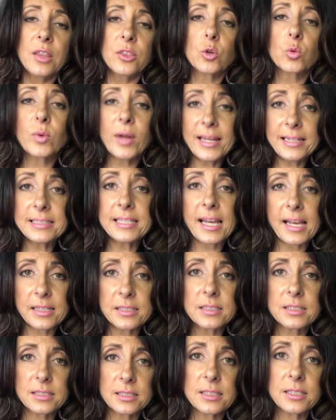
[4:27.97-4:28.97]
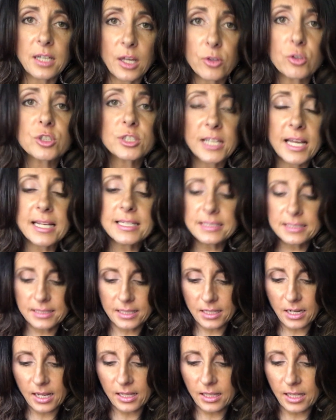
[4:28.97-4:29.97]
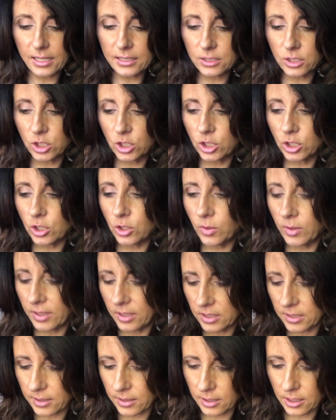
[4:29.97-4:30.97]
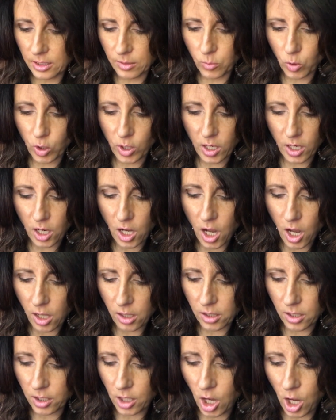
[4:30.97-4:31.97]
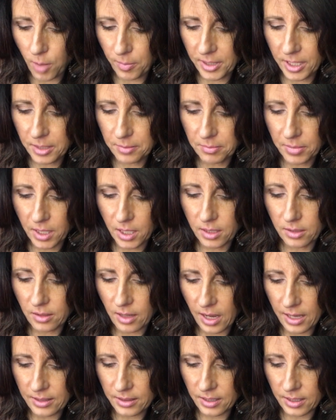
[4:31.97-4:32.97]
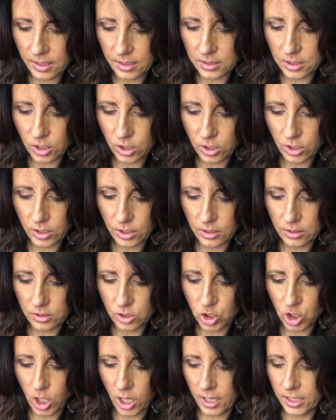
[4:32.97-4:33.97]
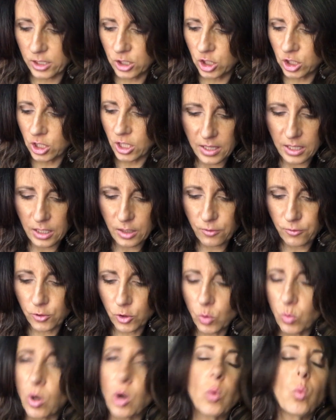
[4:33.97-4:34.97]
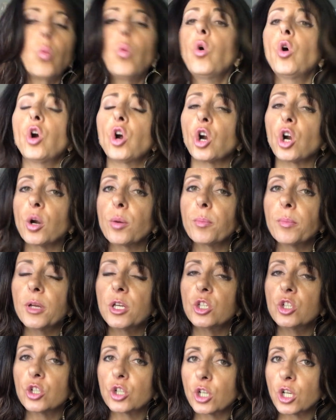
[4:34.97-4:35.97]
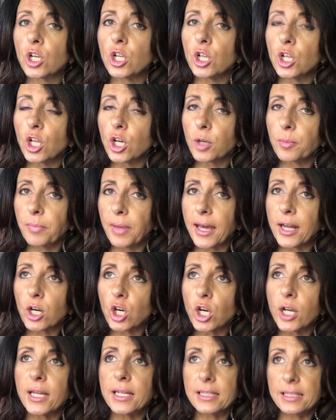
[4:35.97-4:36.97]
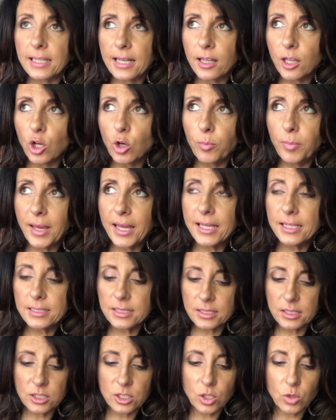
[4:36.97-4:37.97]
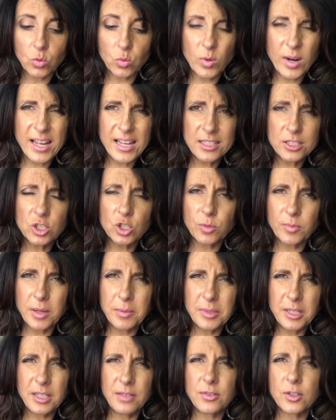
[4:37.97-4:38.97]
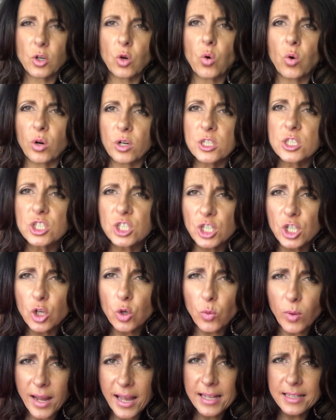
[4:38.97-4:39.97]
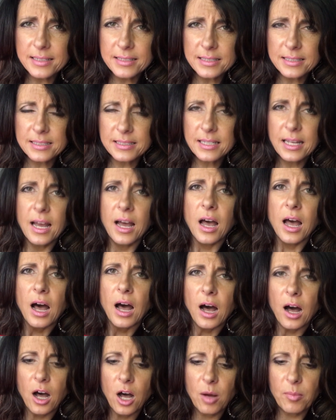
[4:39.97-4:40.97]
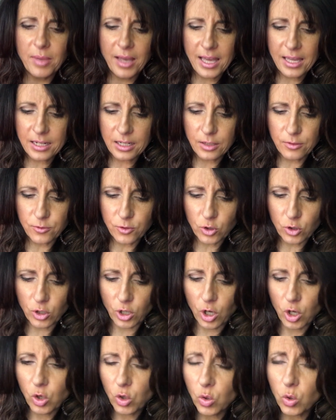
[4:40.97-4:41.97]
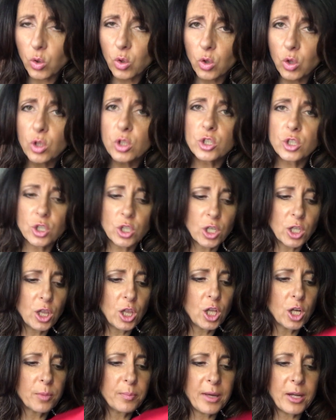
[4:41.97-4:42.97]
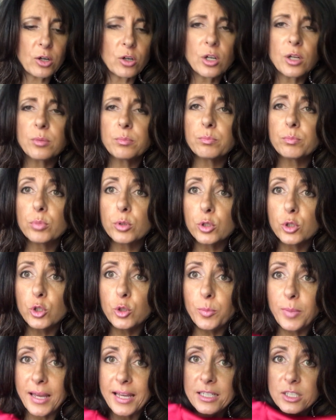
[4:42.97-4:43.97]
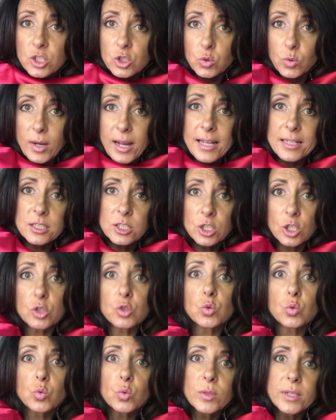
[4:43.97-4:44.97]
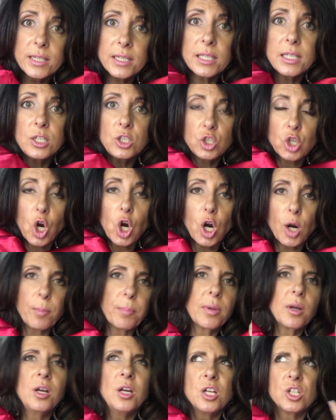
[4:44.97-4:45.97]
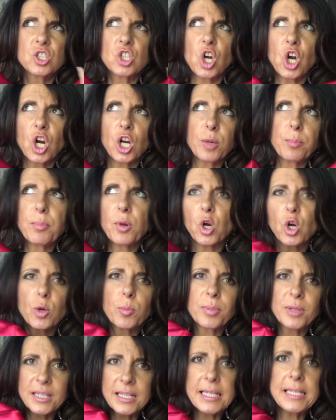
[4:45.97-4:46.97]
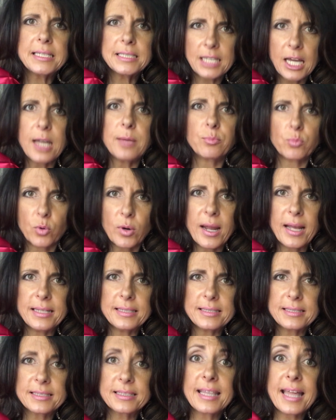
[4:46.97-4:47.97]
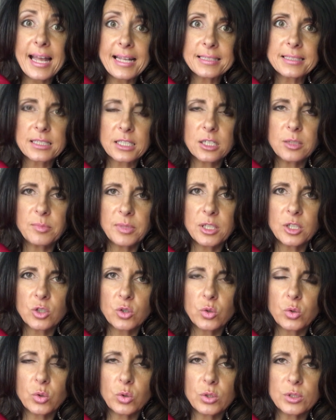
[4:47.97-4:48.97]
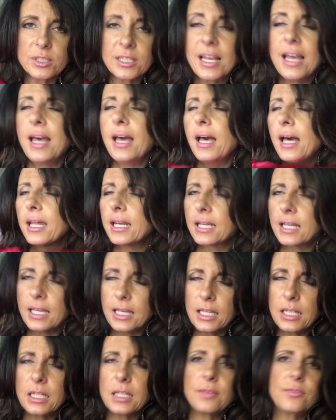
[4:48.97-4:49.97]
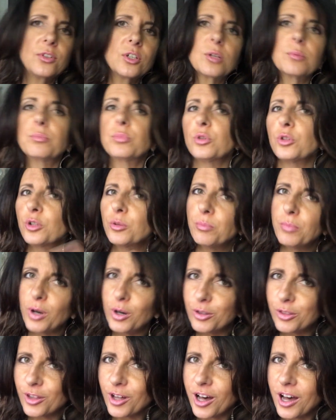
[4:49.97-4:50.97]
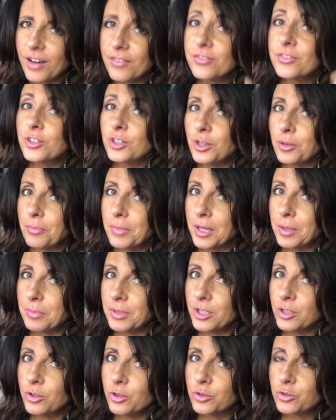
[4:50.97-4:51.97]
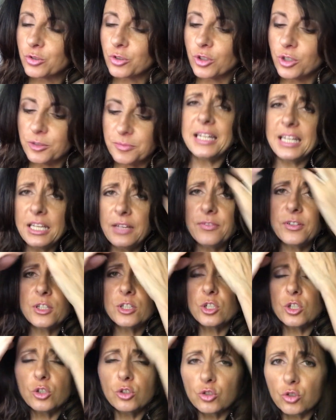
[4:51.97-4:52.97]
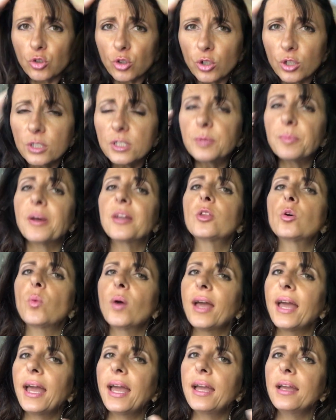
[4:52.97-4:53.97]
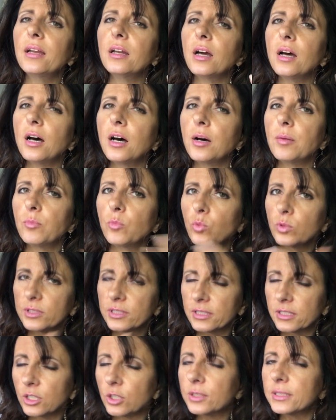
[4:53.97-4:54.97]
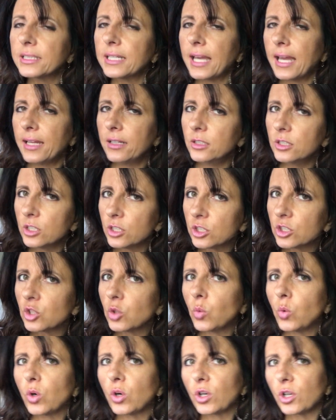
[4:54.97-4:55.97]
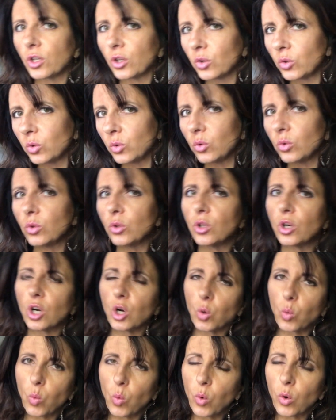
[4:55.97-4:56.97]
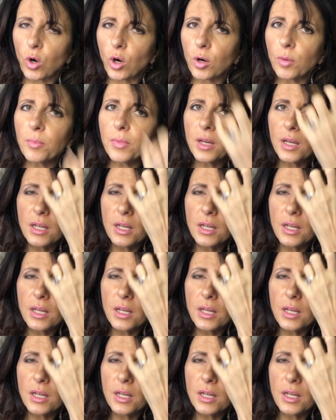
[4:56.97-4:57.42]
The red test is another test that I like to do, and it's a little more uncommon, but I think it's a good judge. If you are warm, you're going to look better in yellow-based reds or maybe even orangier reds. And if you're a cool, you're going to look better in blue-based reds, those really dark purpley type reds. That's going to be the cools. And again, if you can pull them both off, you may be neutral. Even neutrals, by the way, will still tend toward cool or warm.